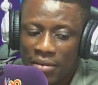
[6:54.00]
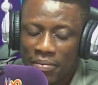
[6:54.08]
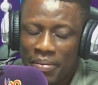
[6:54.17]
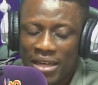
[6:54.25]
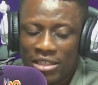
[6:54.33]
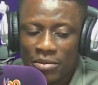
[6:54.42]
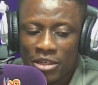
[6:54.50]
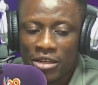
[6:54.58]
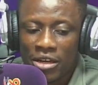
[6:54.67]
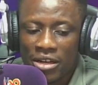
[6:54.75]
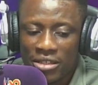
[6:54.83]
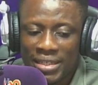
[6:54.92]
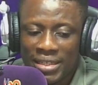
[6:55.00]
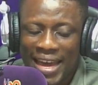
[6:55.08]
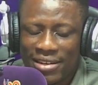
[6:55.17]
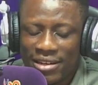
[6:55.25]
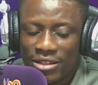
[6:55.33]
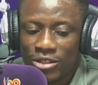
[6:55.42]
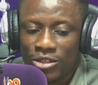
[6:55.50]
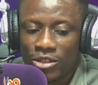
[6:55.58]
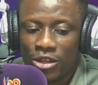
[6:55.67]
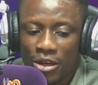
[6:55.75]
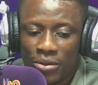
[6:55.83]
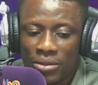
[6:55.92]
Benjamin urges candidates to
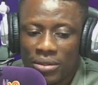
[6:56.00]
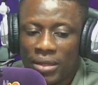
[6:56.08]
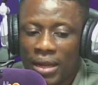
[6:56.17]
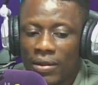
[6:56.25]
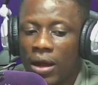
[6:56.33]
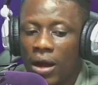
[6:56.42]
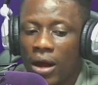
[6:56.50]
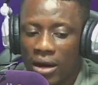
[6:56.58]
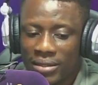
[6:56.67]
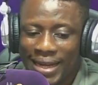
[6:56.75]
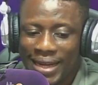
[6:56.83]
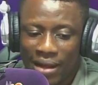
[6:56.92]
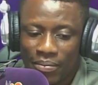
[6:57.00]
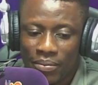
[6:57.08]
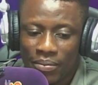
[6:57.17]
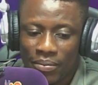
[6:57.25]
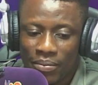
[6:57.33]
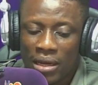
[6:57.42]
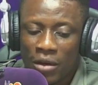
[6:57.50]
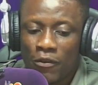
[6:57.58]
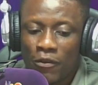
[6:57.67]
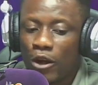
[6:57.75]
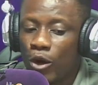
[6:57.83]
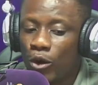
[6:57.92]
note that they are to come
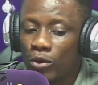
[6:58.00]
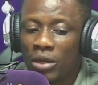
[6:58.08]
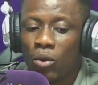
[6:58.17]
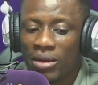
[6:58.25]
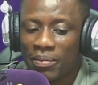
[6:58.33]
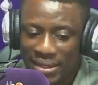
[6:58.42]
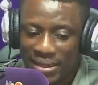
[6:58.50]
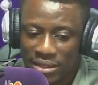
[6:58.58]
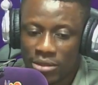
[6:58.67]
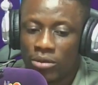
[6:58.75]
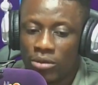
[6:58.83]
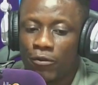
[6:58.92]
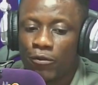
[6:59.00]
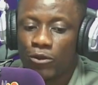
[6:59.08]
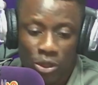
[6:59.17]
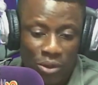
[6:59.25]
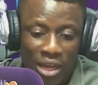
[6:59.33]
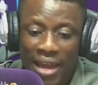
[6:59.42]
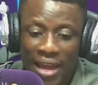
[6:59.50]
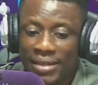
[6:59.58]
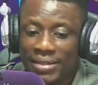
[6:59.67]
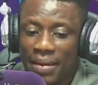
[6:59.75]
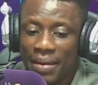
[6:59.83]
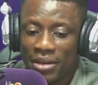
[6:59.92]
with only one pencil to their
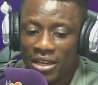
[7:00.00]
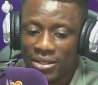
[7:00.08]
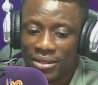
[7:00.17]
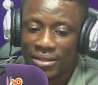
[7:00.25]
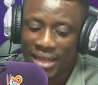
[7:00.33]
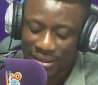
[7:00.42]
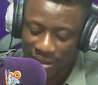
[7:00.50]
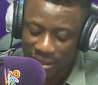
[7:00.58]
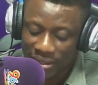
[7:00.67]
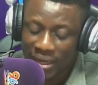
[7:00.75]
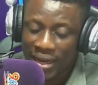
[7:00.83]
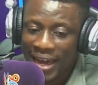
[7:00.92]
examination centres